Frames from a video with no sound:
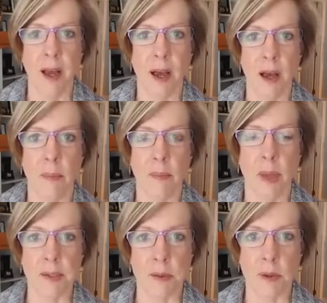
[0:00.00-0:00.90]

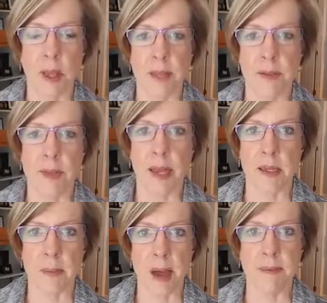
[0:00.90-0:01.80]
That
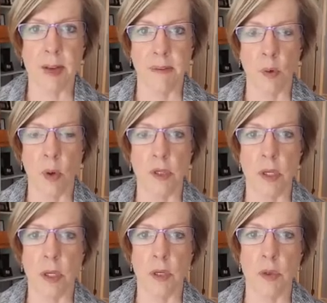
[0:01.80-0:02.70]
is my favorite one
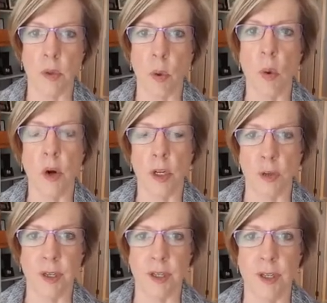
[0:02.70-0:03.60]
to use, or
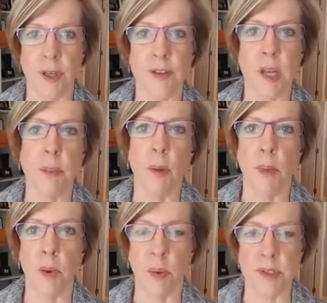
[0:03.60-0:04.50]
you can
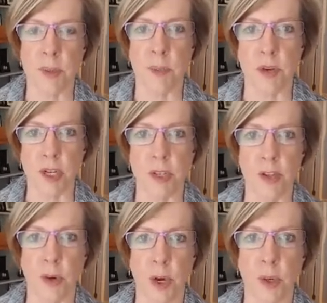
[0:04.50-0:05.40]
supplement with some
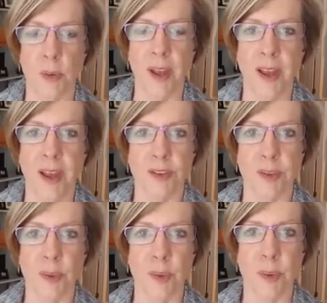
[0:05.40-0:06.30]
progesterone
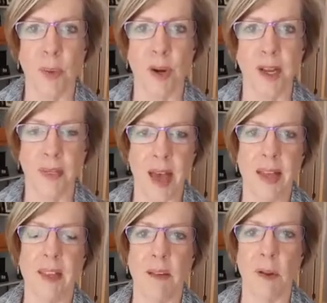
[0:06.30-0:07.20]
to bring
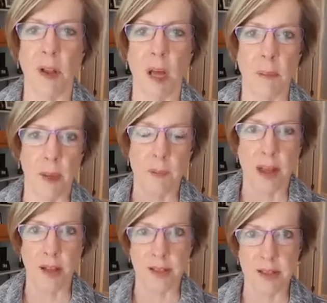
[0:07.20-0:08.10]
that level up and
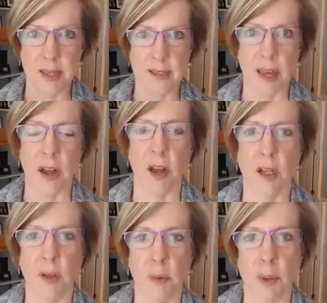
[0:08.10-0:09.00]
balance things out
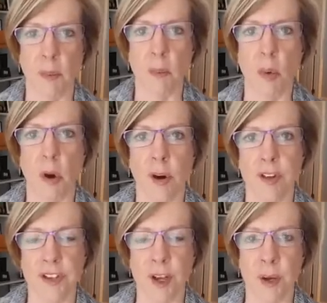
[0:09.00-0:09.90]
a little bit
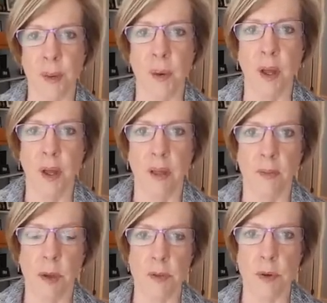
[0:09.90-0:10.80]
more. So
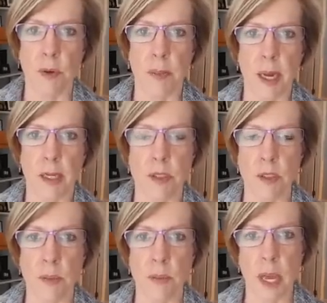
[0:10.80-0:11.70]
those are my
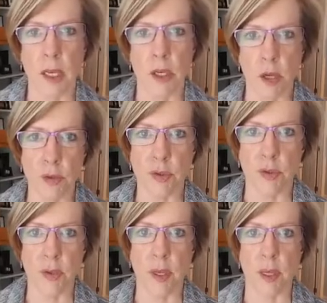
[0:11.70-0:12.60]
two main
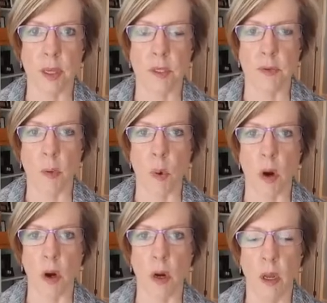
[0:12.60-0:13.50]
go-to things
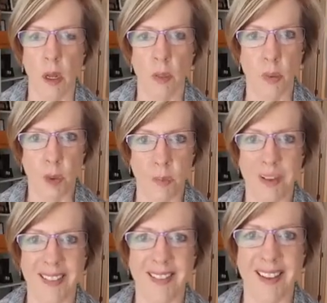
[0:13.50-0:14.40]
for the
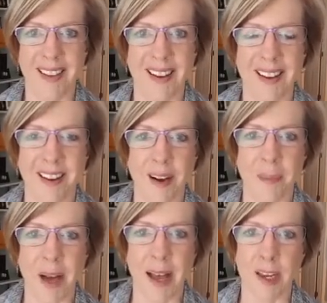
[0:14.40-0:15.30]
women that
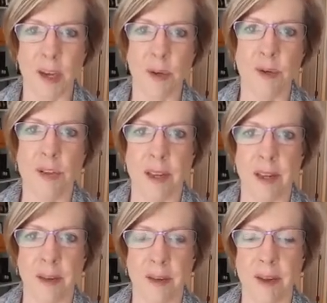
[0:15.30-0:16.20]
I coach
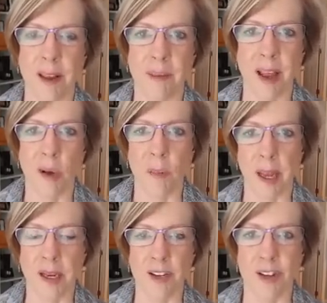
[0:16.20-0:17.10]
and help
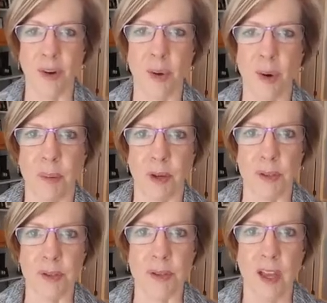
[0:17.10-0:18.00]
manage their
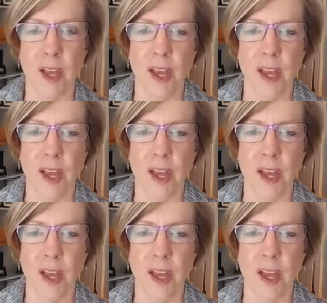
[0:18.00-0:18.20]
hormones.